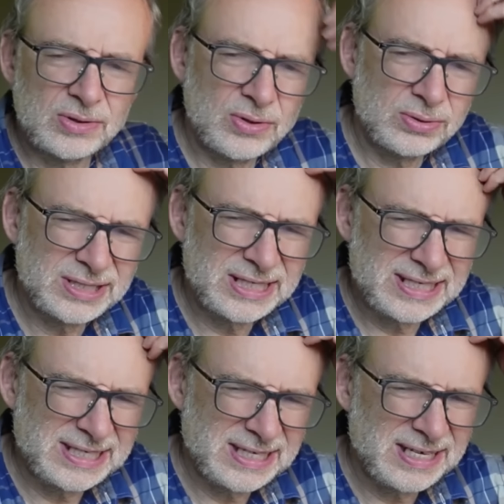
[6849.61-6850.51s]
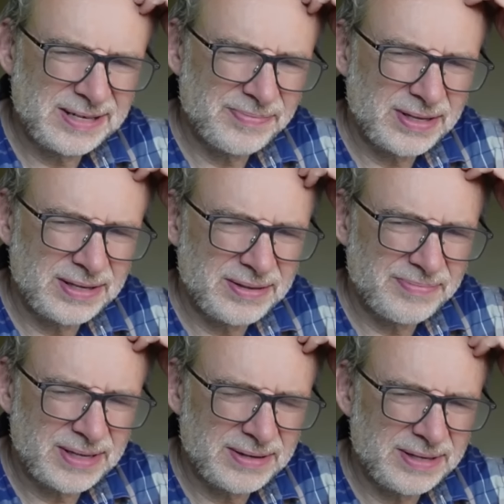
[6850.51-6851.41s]
calls it
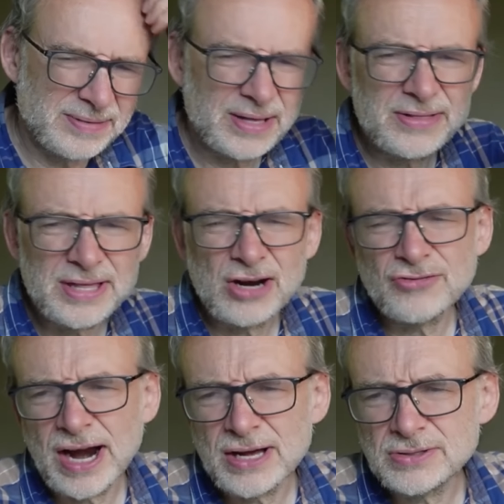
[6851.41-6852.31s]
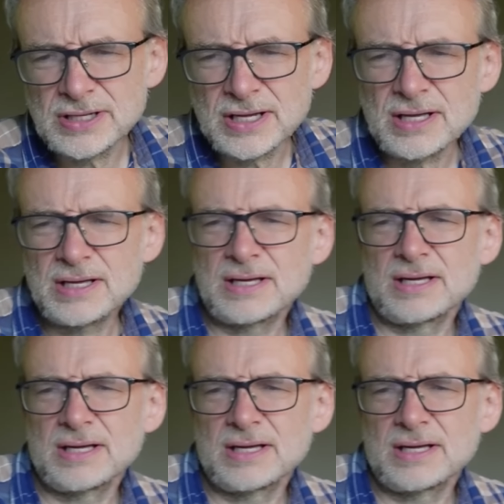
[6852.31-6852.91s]
the arousing.